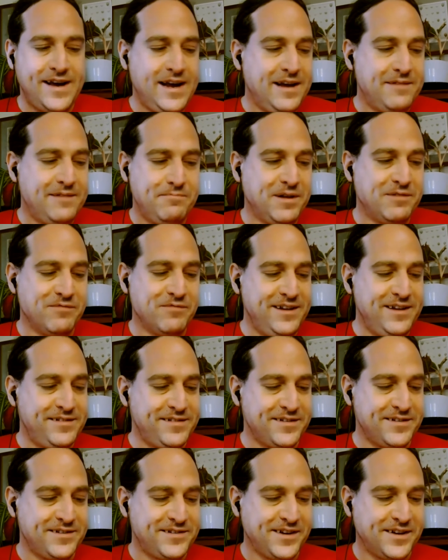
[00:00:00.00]
I had been
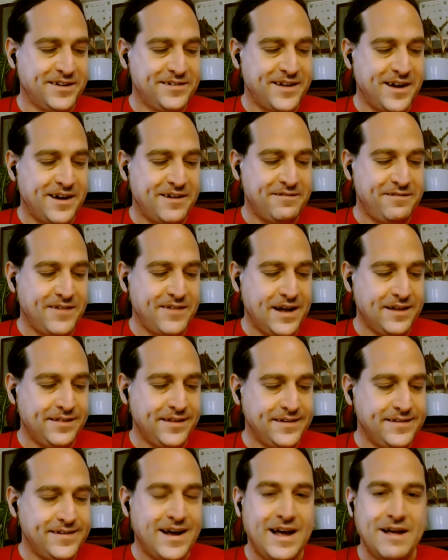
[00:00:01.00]
researching stuff at
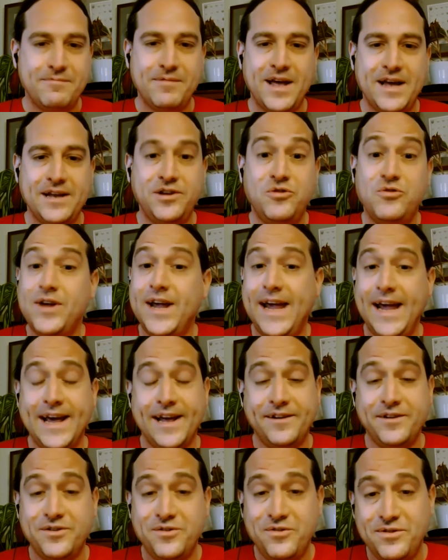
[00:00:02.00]
the time that you
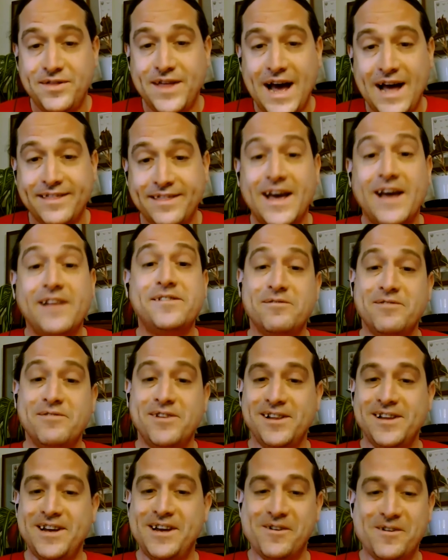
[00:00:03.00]
can't do that. That's a
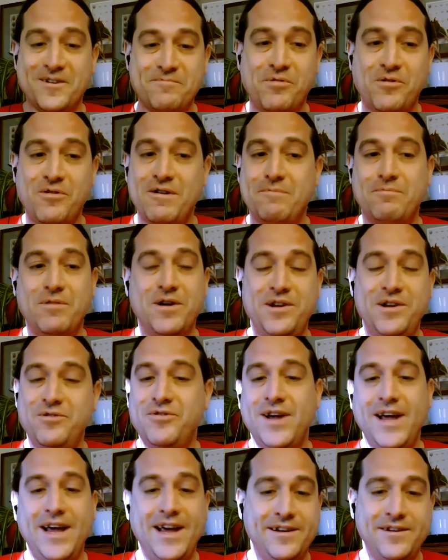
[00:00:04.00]
really good point, but you
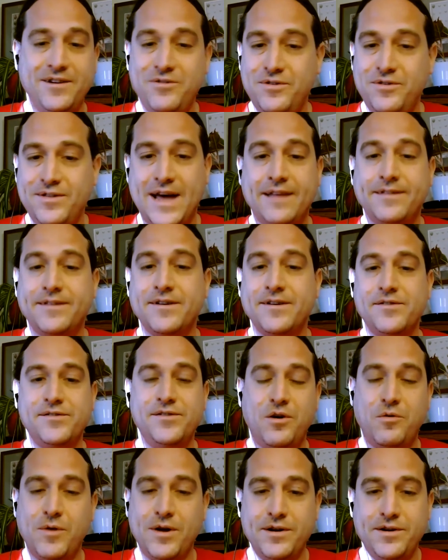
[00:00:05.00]
can't do that. There's
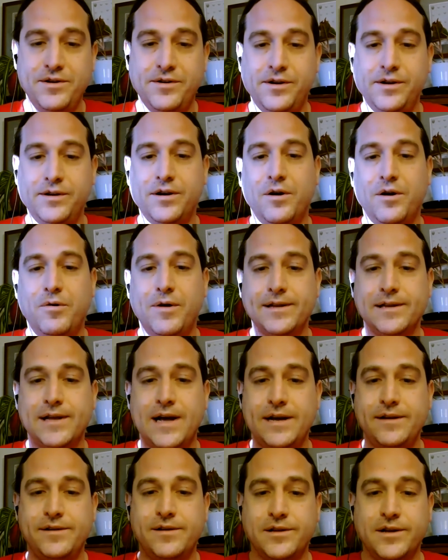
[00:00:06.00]
nowhere you can go
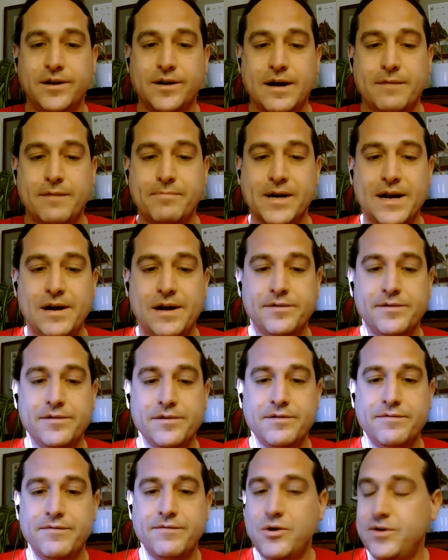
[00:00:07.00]
online to look up a
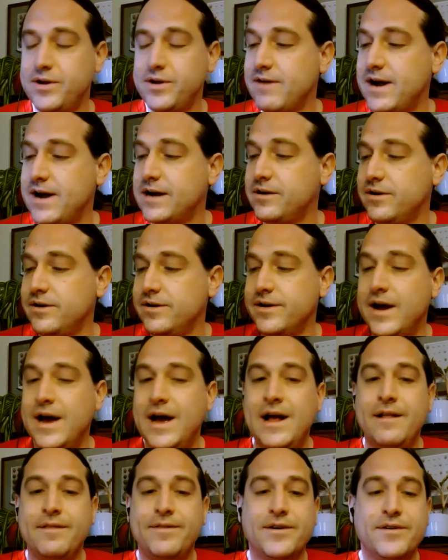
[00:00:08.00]
counselor's voting record.
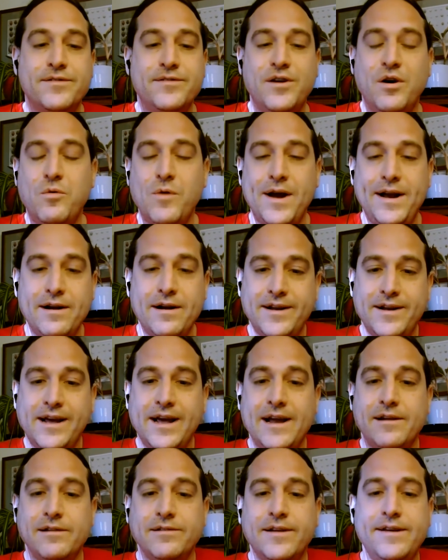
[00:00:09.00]
There's no way to
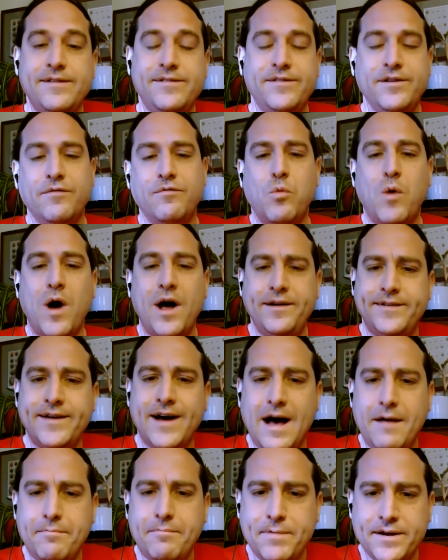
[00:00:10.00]
get a list of what
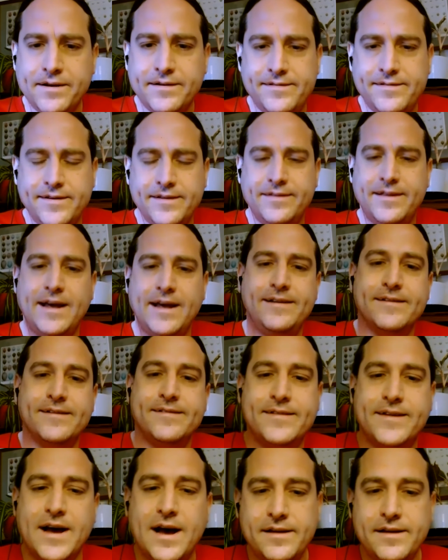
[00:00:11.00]
topics did they
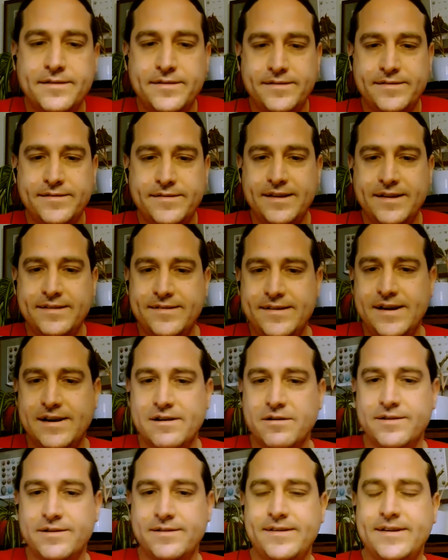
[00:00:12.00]
discuss this
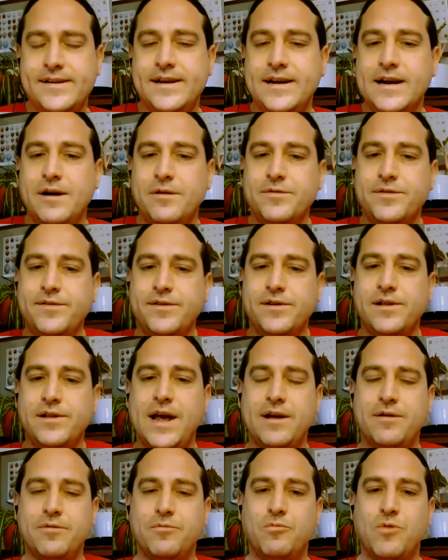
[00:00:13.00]
year in city council
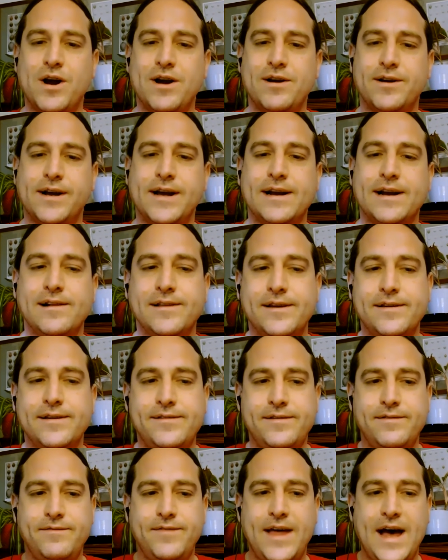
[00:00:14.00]
and where to get a
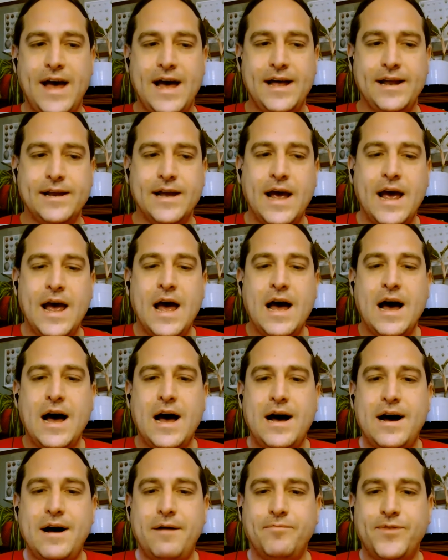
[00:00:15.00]
list of that.
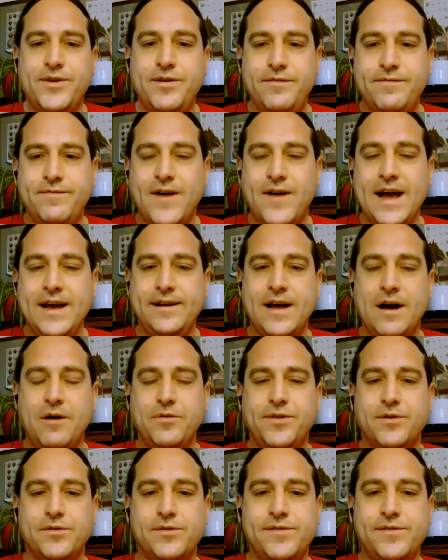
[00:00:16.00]
To find
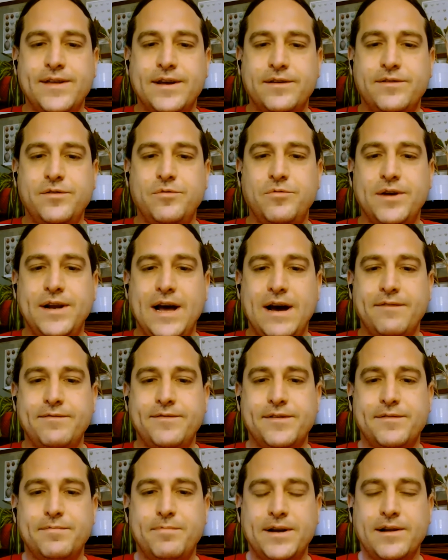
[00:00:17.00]
out those things, you would have
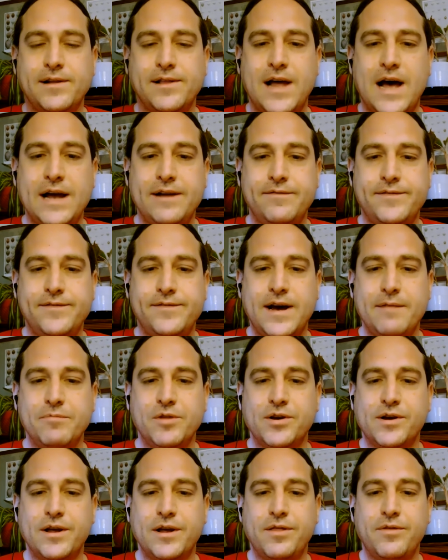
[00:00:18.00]
to spend a lot of time
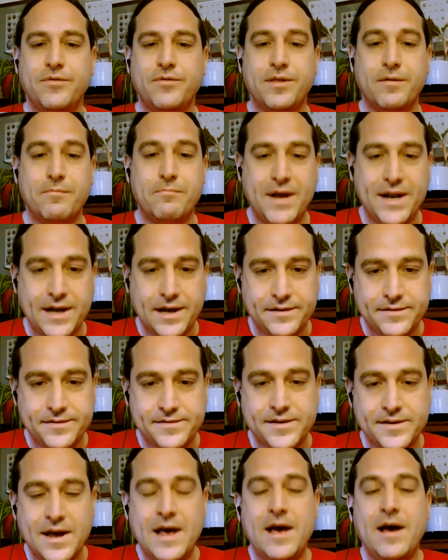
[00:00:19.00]
looking through the
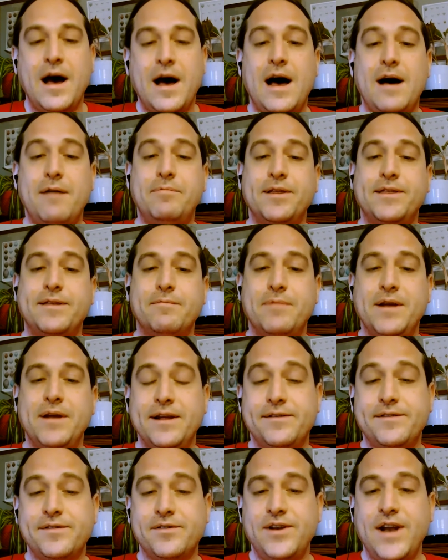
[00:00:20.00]
minutes, but the
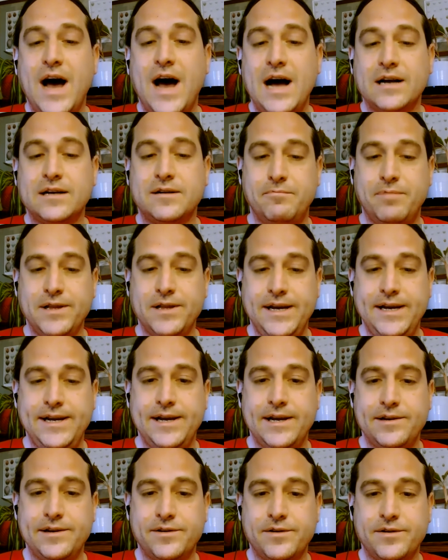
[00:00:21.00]
minutes are not complete
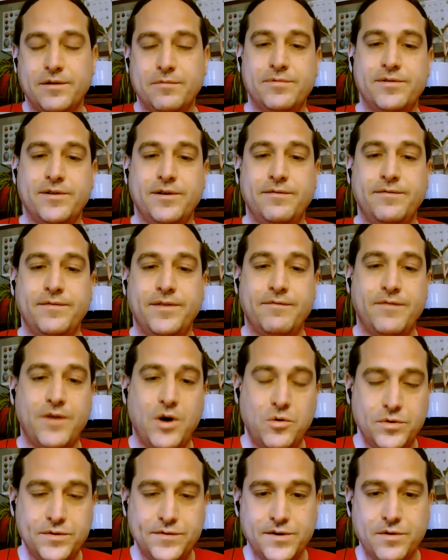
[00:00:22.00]
in terms of the
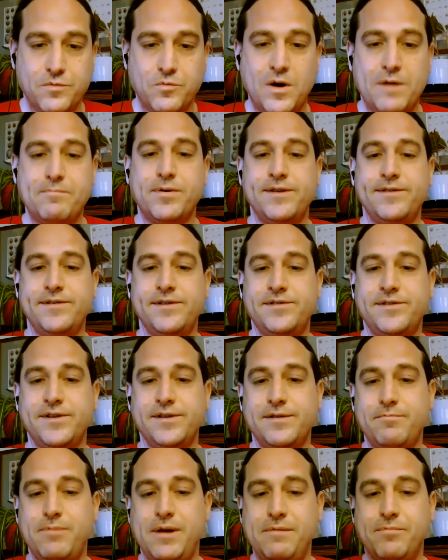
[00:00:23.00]
votes or what
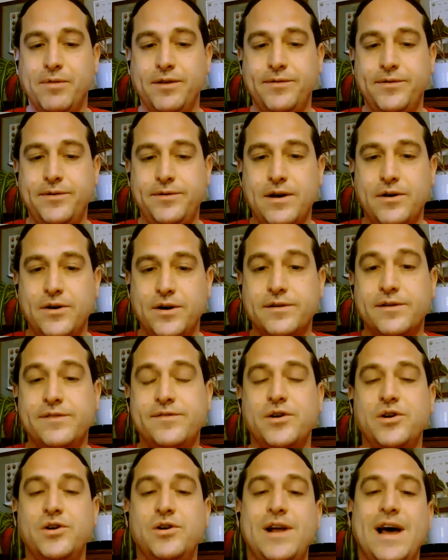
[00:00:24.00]
positions people took.
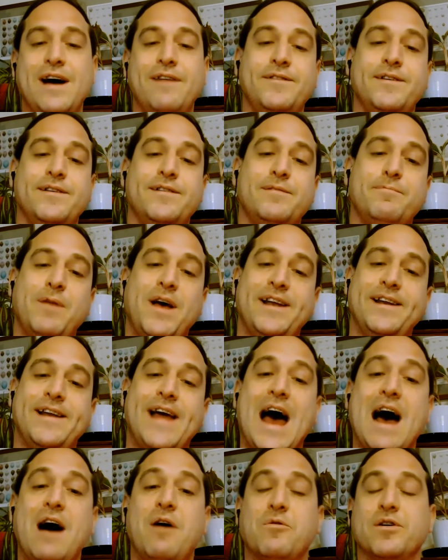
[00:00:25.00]
So you'd have to spend
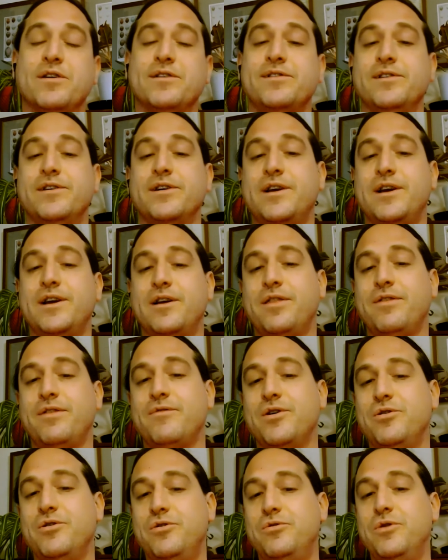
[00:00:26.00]
hours looking
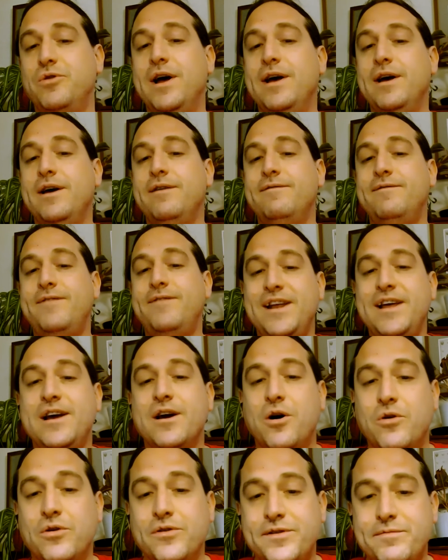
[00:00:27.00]
through
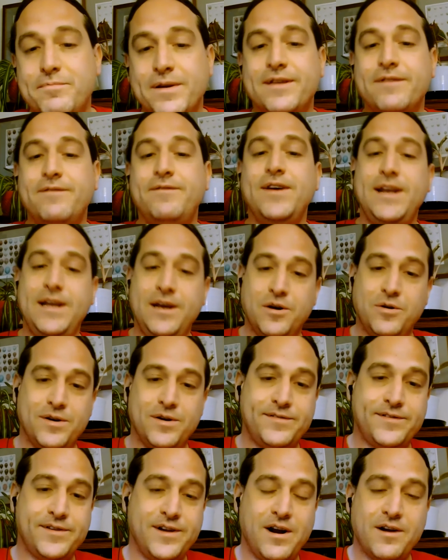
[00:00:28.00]
videos, but the
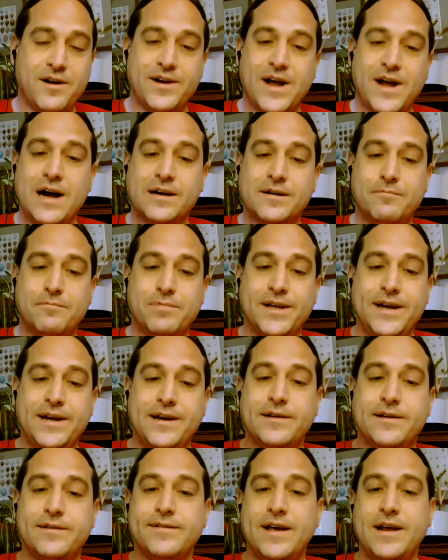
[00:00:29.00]
video and are not complete
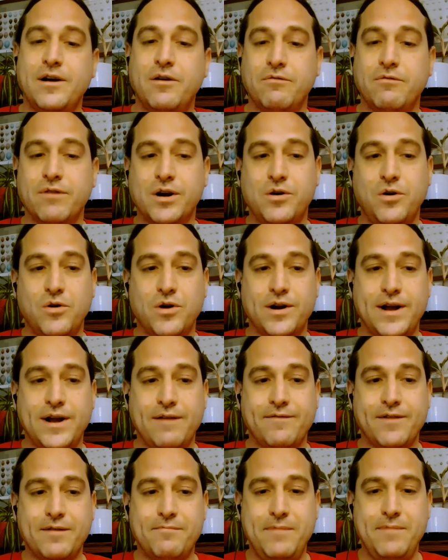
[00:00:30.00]
because they don't record
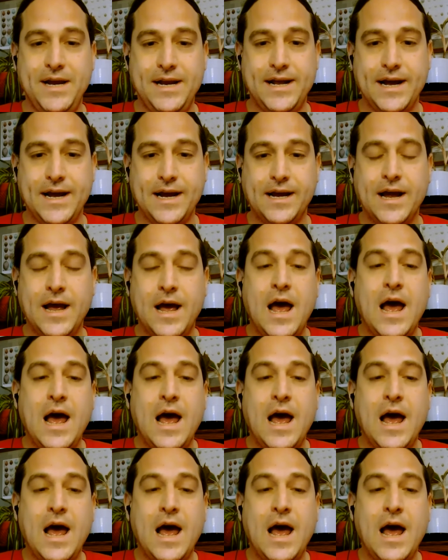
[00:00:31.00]
every meeting.